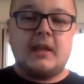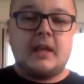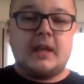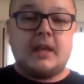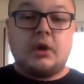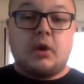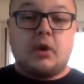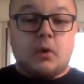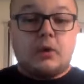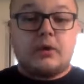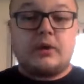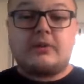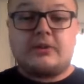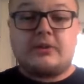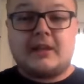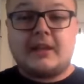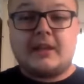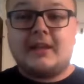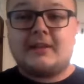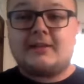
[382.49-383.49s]
In order
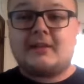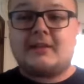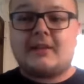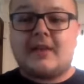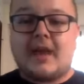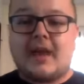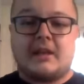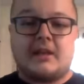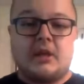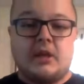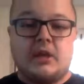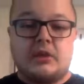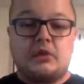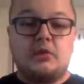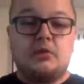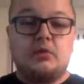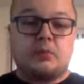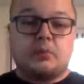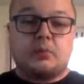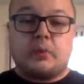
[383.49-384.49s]
to get to that,
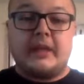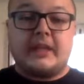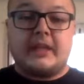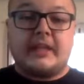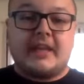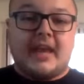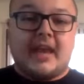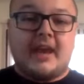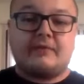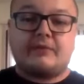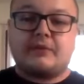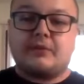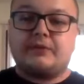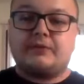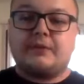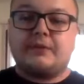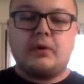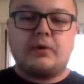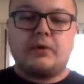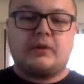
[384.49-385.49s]
you really have to
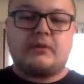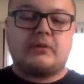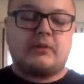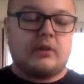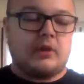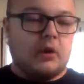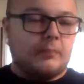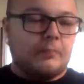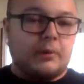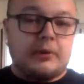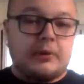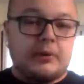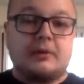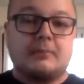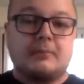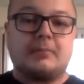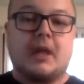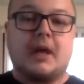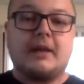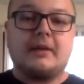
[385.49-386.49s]
focus, put
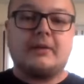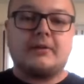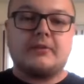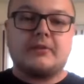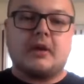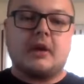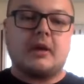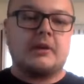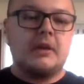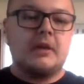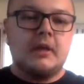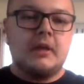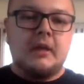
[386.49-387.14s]
your blinders on